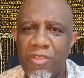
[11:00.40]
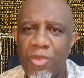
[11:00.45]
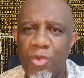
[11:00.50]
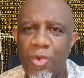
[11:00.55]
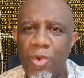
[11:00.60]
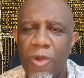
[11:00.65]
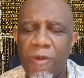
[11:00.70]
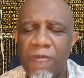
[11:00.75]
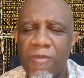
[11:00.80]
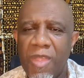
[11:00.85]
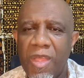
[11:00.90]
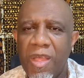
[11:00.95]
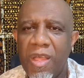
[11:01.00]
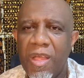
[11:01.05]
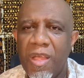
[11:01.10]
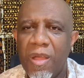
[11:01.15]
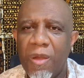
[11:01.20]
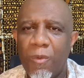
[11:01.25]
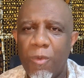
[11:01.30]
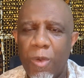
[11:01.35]
tour.
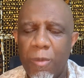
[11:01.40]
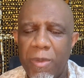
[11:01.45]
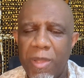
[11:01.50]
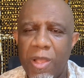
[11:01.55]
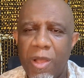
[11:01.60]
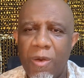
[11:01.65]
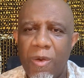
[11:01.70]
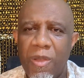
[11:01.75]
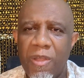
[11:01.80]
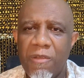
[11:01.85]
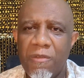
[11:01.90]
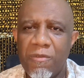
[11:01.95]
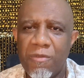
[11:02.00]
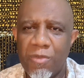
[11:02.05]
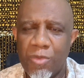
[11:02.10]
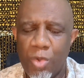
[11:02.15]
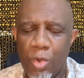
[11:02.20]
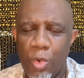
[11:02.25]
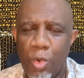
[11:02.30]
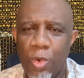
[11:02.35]
We'll be going
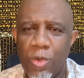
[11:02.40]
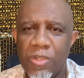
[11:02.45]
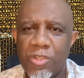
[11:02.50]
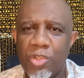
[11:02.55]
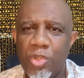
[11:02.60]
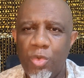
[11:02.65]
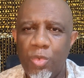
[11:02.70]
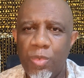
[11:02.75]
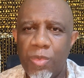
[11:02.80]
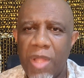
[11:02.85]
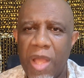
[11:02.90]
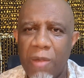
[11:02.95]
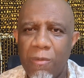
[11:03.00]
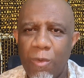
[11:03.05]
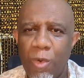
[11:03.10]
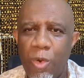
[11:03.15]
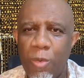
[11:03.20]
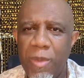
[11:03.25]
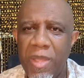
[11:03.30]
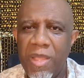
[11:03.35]
towards to
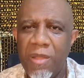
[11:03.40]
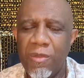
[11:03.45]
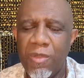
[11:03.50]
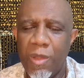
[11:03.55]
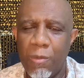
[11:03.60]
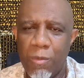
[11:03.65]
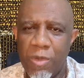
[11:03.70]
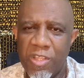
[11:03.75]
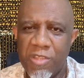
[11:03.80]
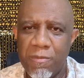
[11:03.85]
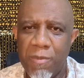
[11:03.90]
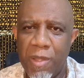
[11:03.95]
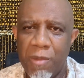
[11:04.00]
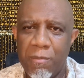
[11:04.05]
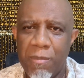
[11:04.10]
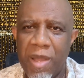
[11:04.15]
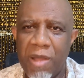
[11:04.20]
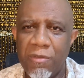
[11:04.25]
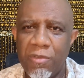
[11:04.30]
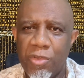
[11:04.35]
Nairobi, then we'll
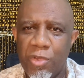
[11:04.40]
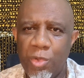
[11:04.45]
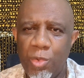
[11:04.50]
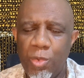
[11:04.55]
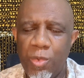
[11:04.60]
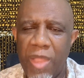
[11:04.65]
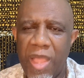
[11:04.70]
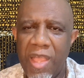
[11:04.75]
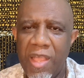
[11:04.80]
spend about 2